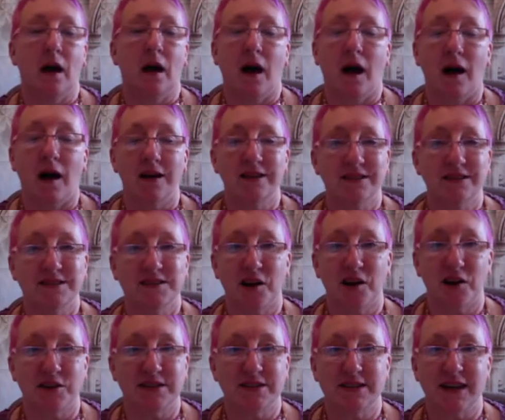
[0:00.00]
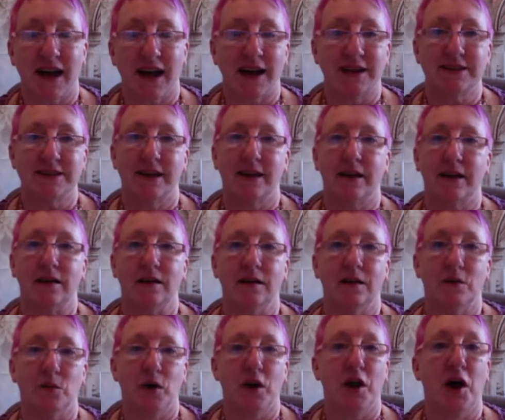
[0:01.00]
I started acting
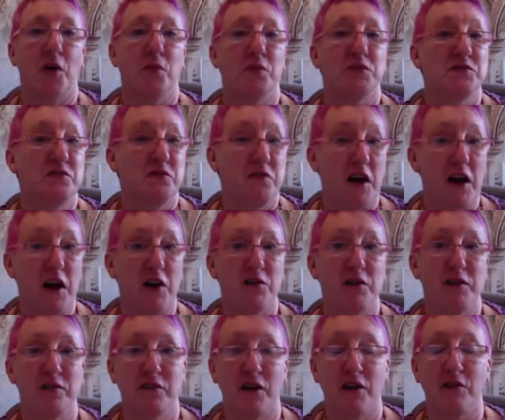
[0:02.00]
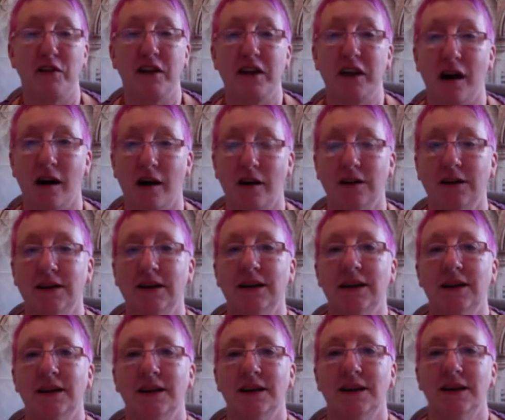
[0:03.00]
when I was very, very young,
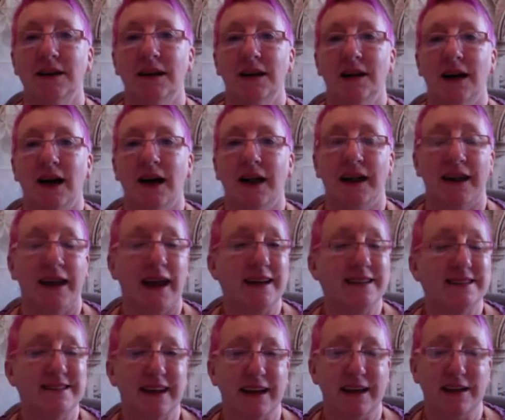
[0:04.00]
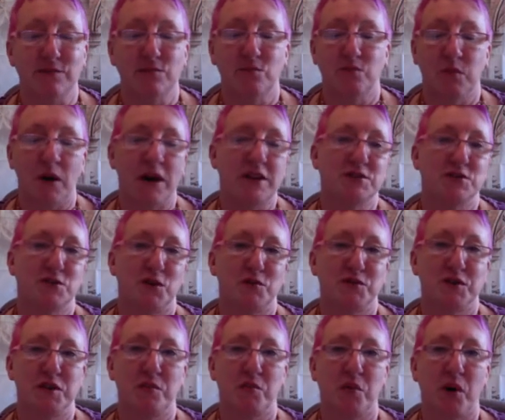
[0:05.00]
and at eighteen went off
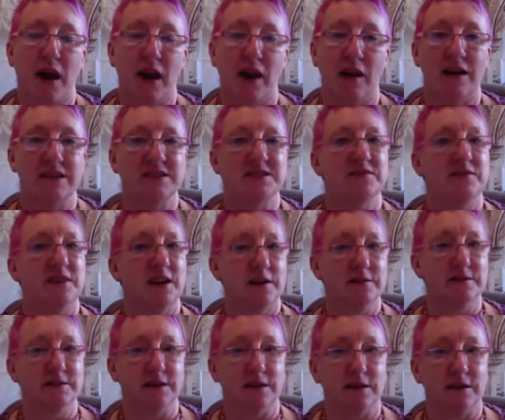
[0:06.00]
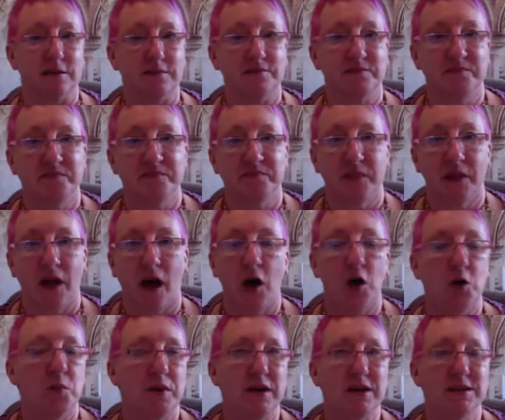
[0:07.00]
to the bright lights of London,
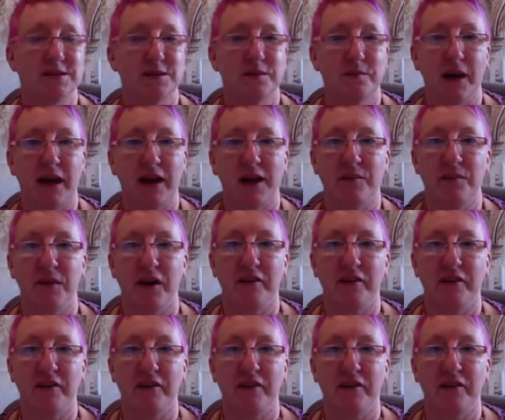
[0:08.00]
hoping to make my